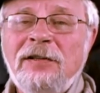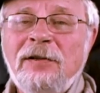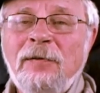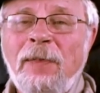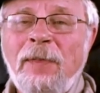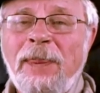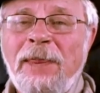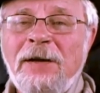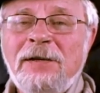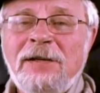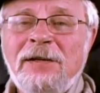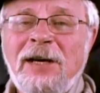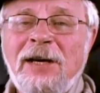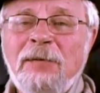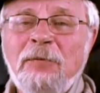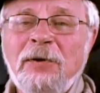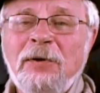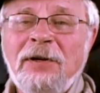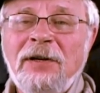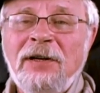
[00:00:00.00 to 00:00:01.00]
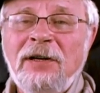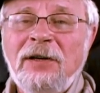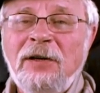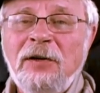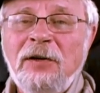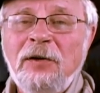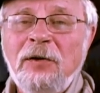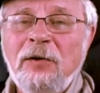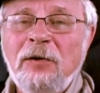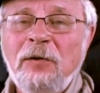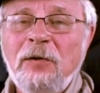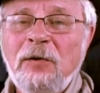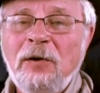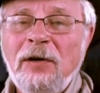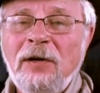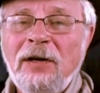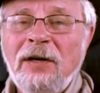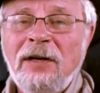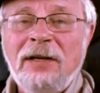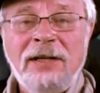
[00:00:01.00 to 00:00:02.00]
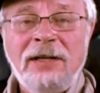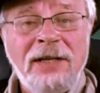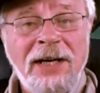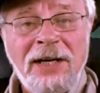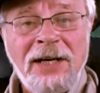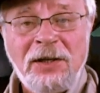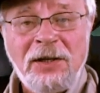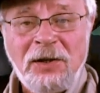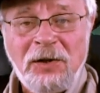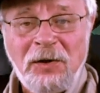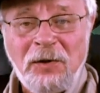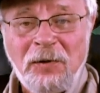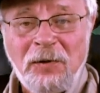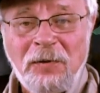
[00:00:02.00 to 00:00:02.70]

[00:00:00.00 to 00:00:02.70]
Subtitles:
This time we're going to do day 2.